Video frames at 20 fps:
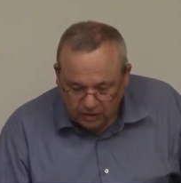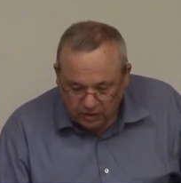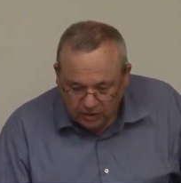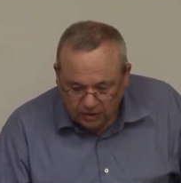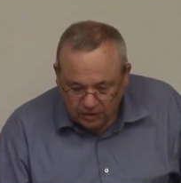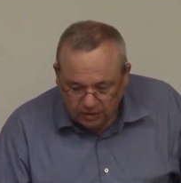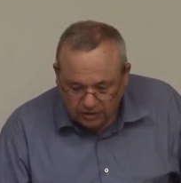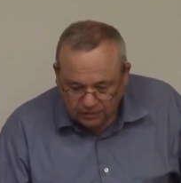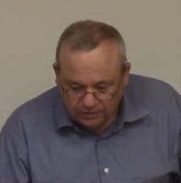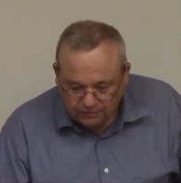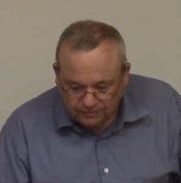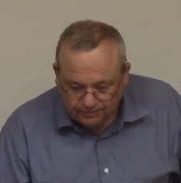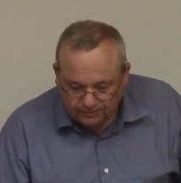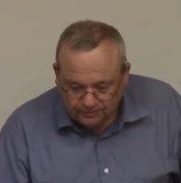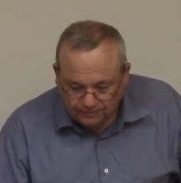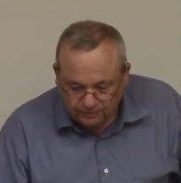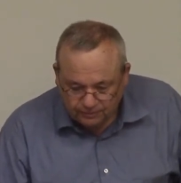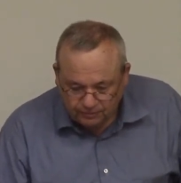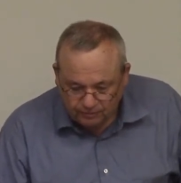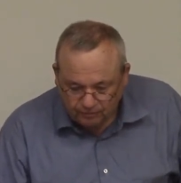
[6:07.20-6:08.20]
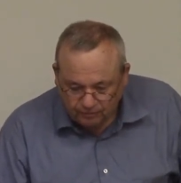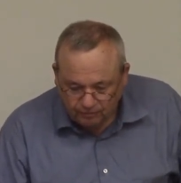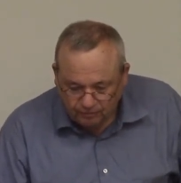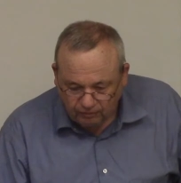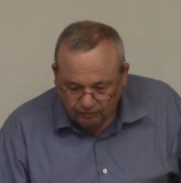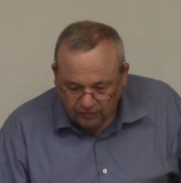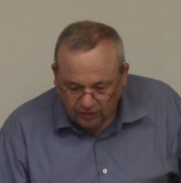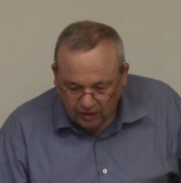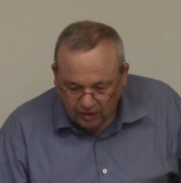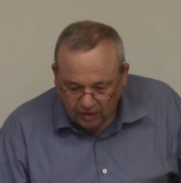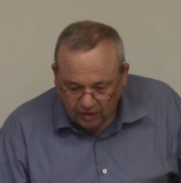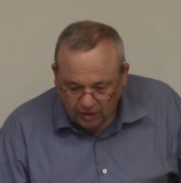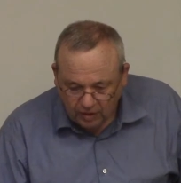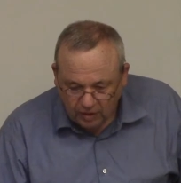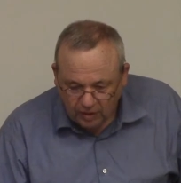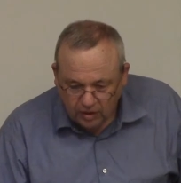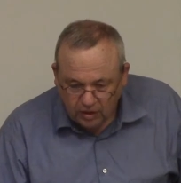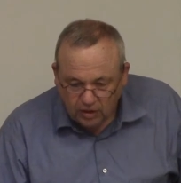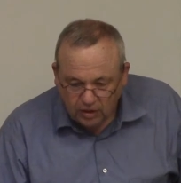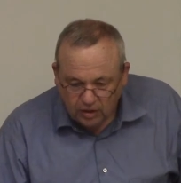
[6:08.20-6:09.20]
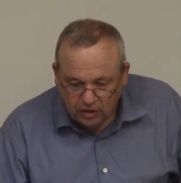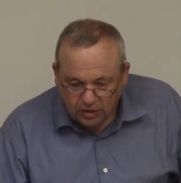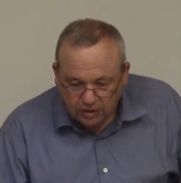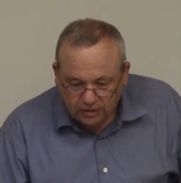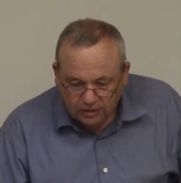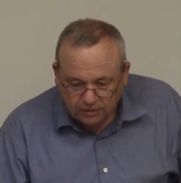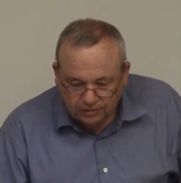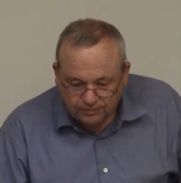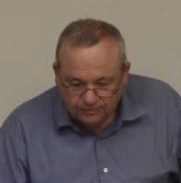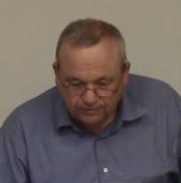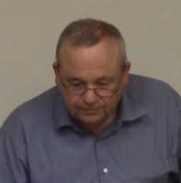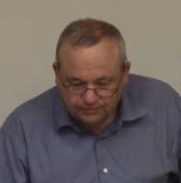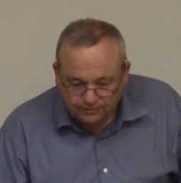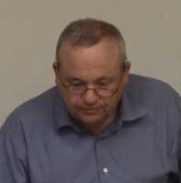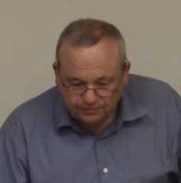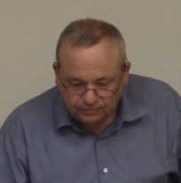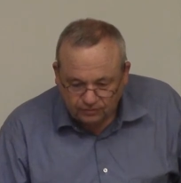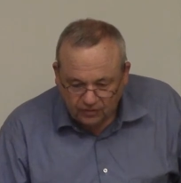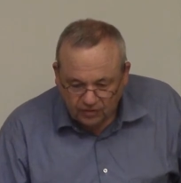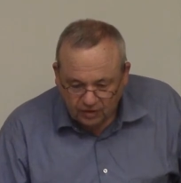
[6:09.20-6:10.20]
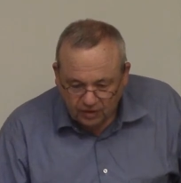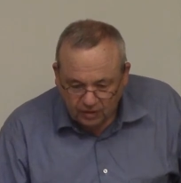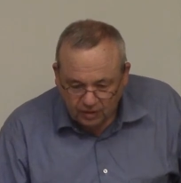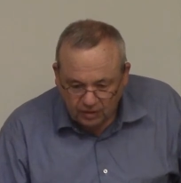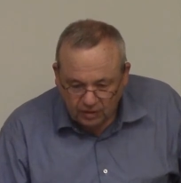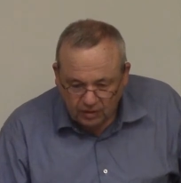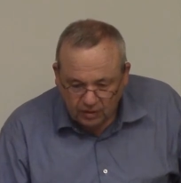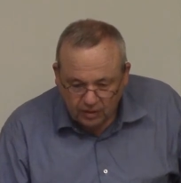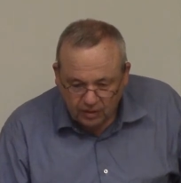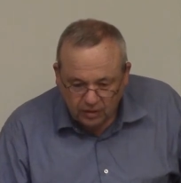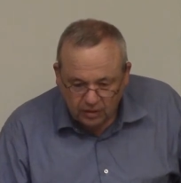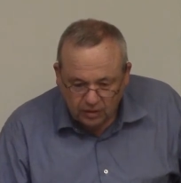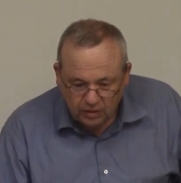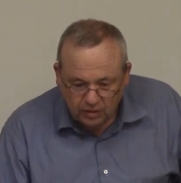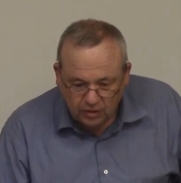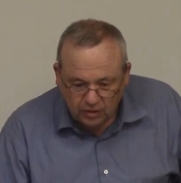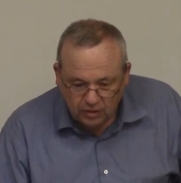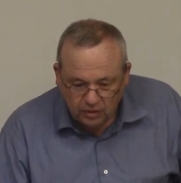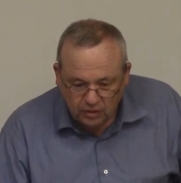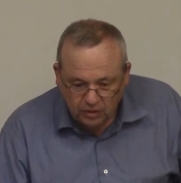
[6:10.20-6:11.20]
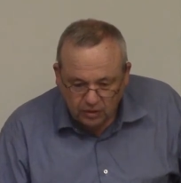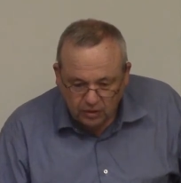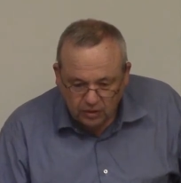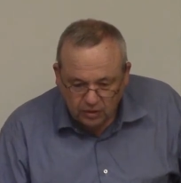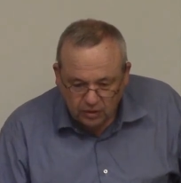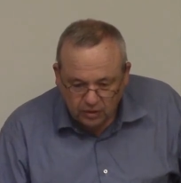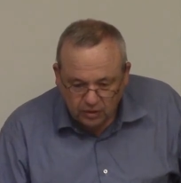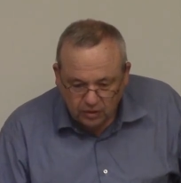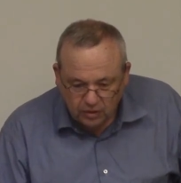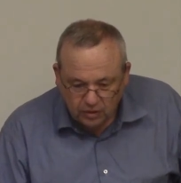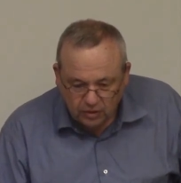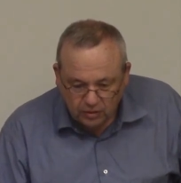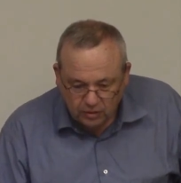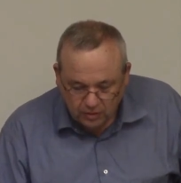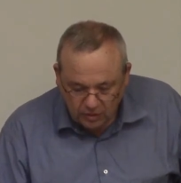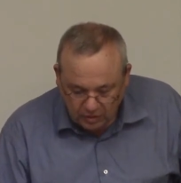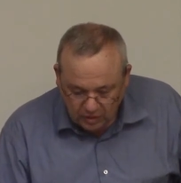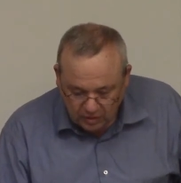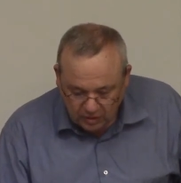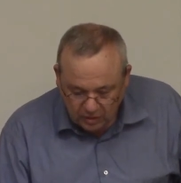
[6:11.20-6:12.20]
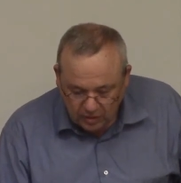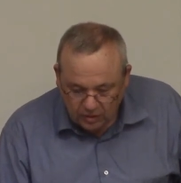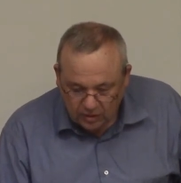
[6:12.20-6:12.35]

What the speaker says: (no one is talking)